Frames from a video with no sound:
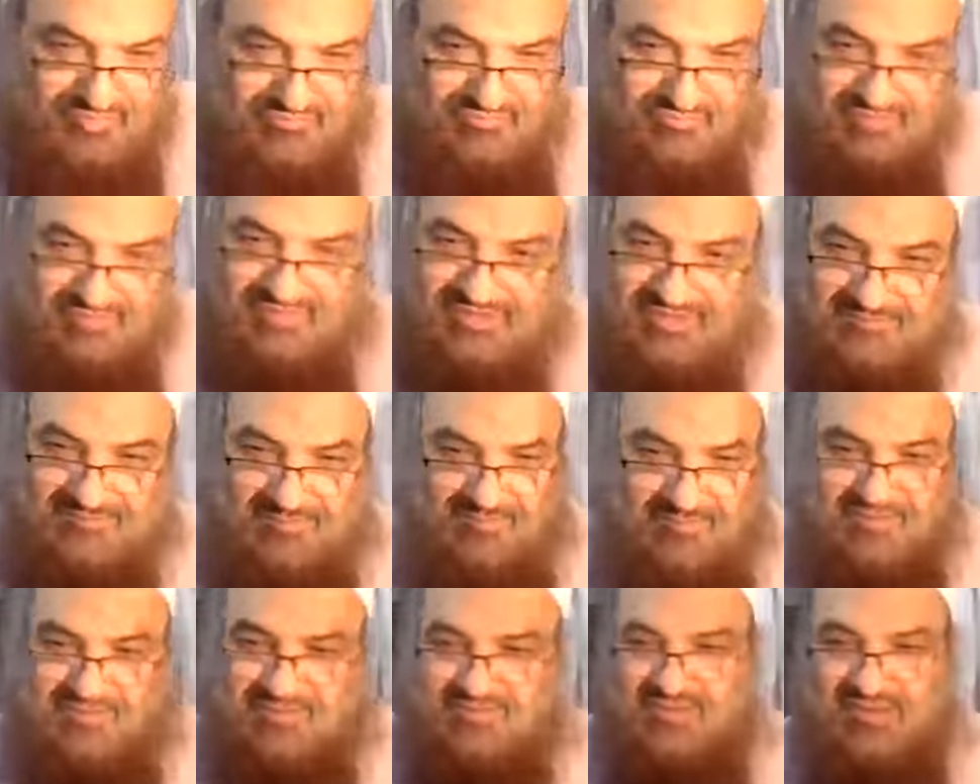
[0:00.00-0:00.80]
For the
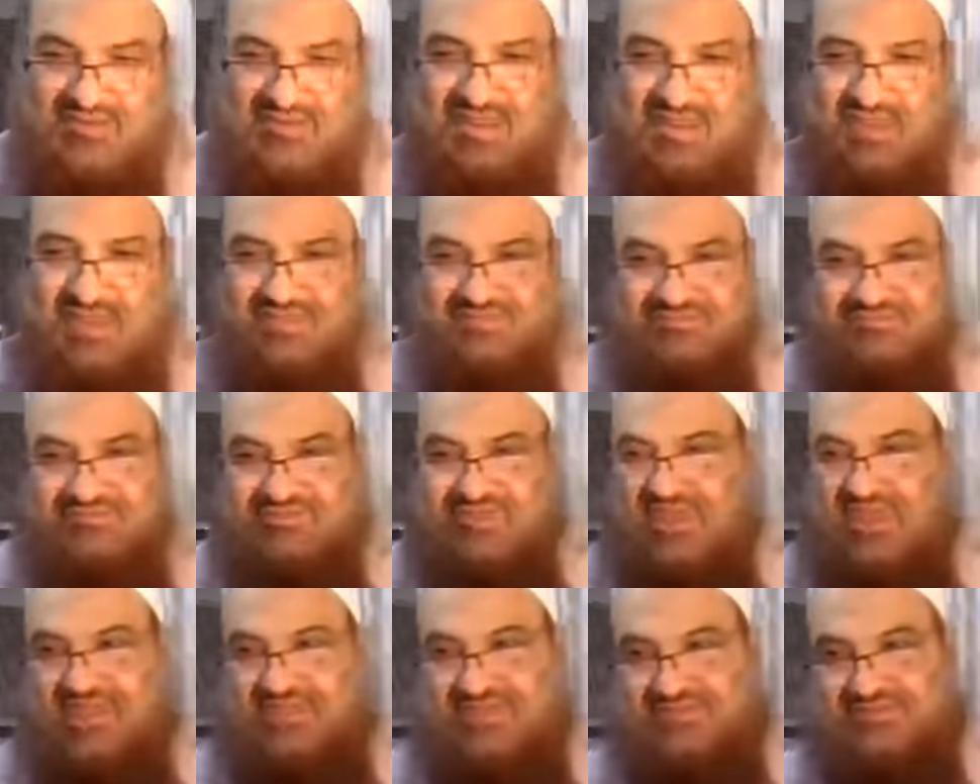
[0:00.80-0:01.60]
Prophet of Allah
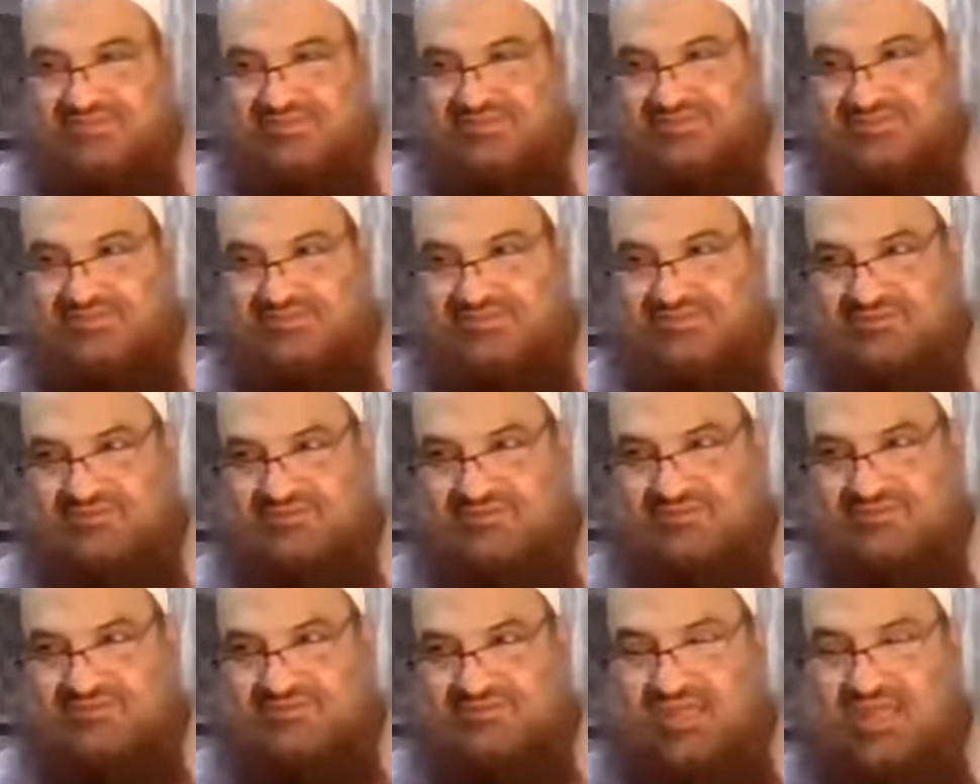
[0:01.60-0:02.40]
died.
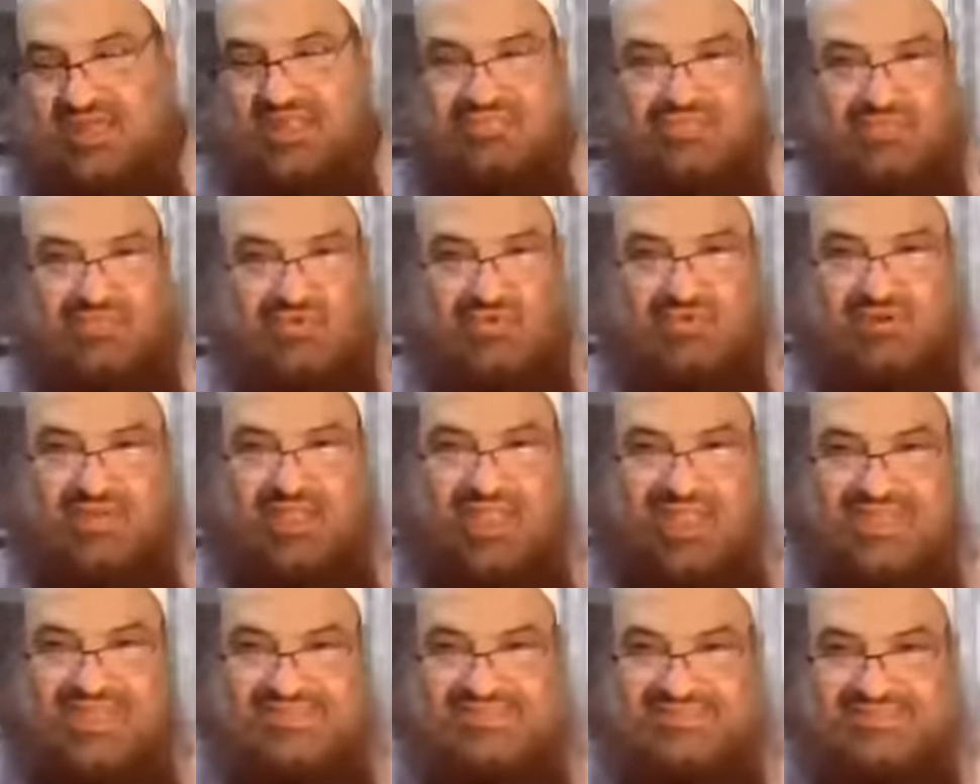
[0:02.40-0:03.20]
And the
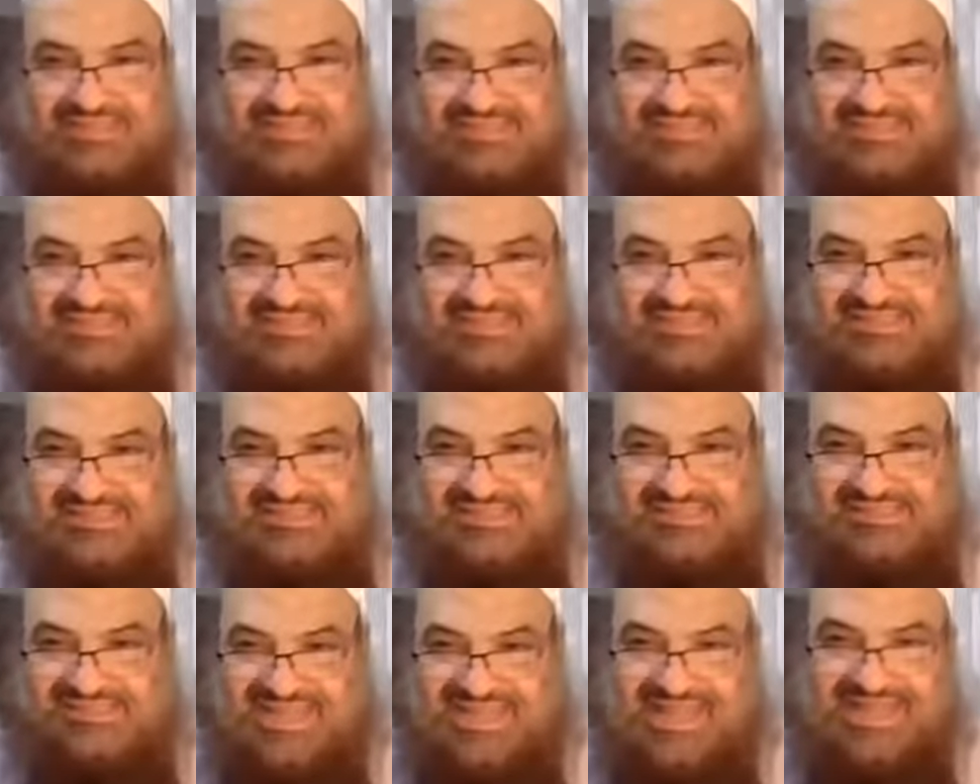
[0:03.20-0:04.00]
Quran
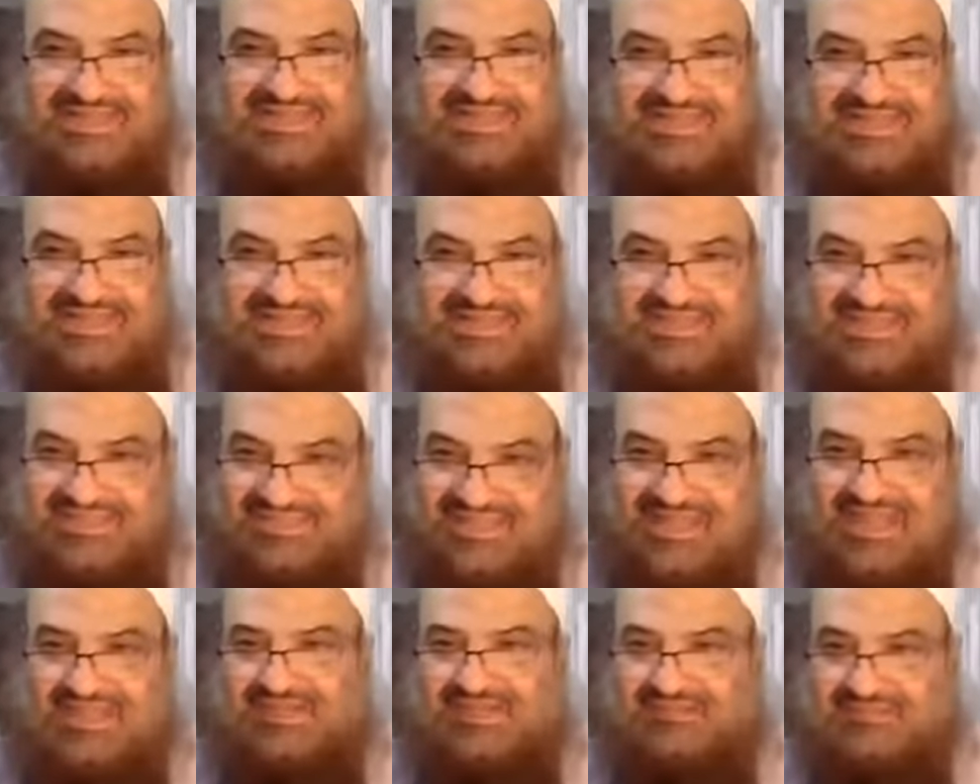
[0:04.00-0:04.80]
said he
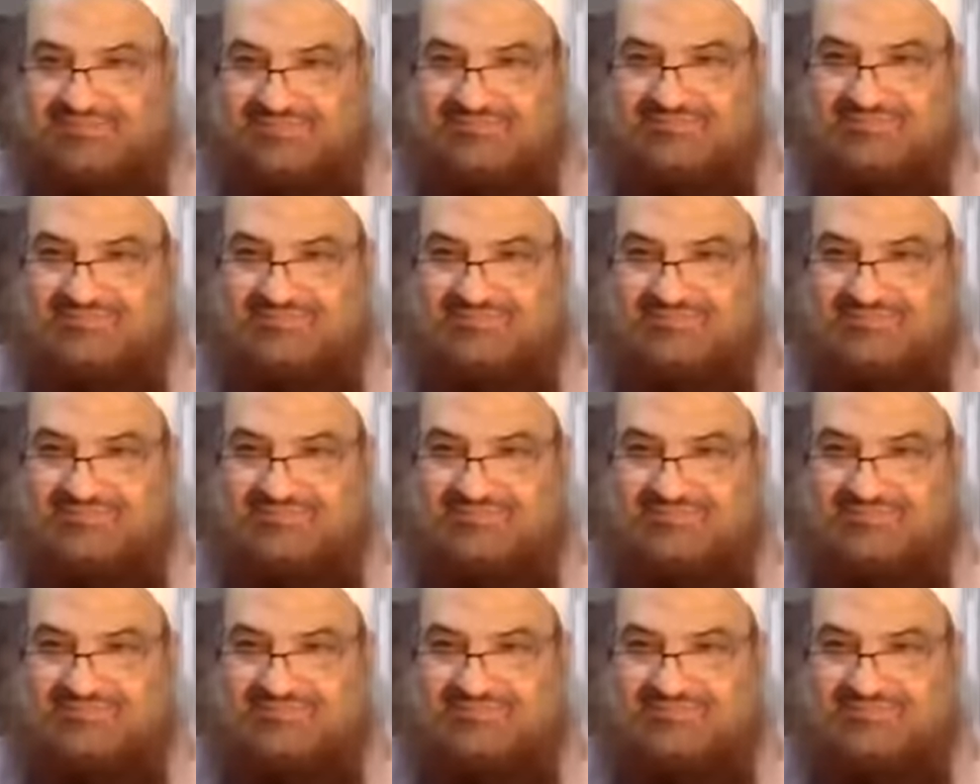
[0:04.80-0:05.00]
died.